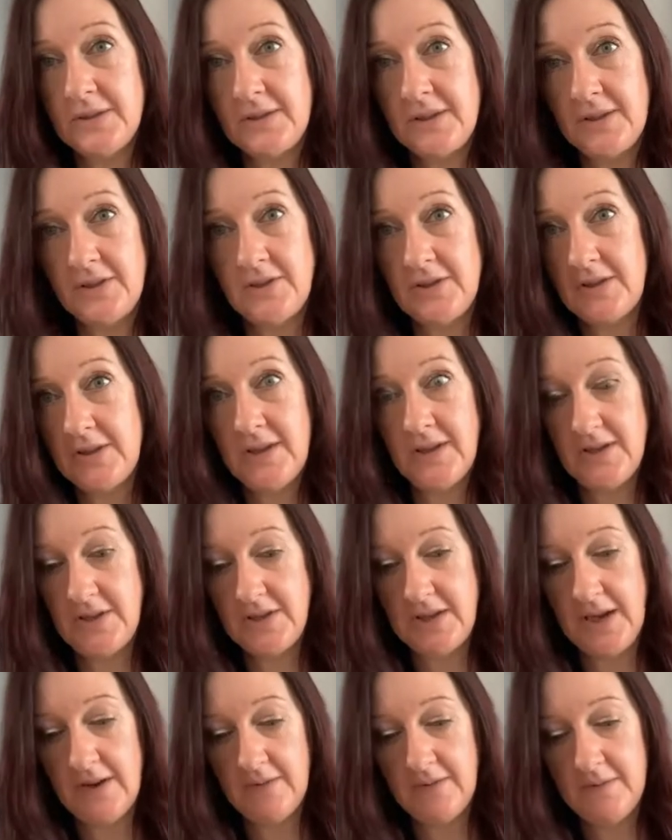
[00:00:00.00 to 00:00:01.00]
I just like
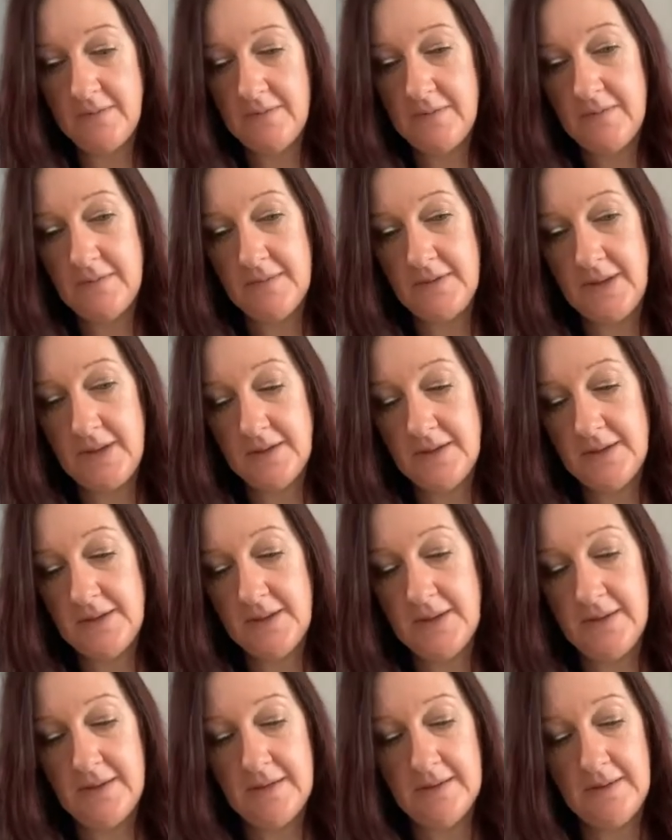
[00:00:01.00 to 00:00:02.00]
sharing things
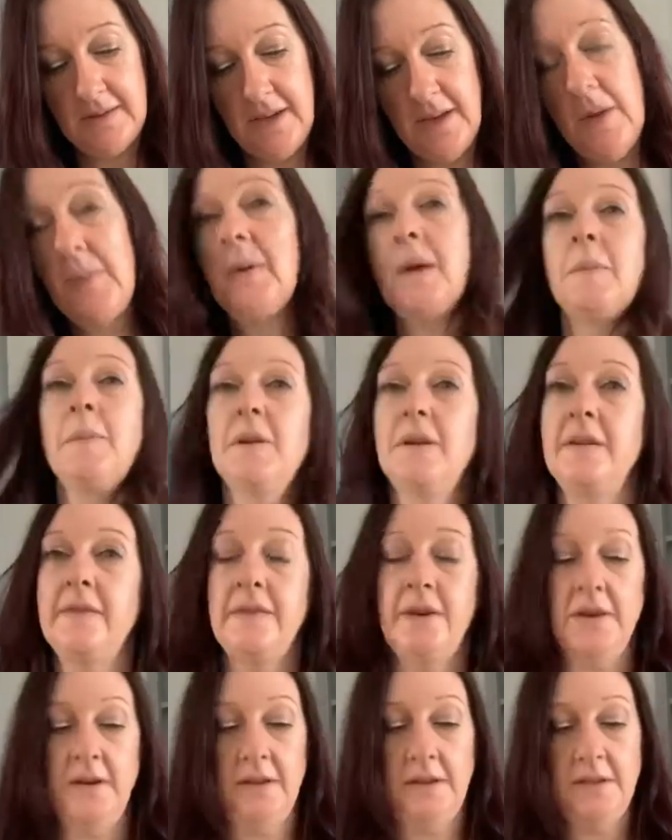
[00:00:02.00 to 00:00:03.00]
that you know people I
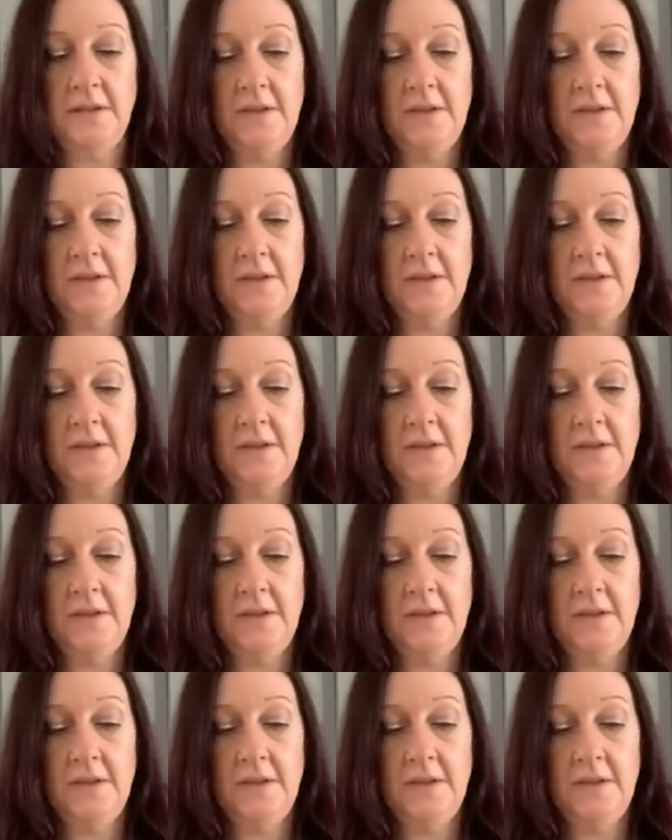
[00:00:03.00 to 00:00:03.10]
find,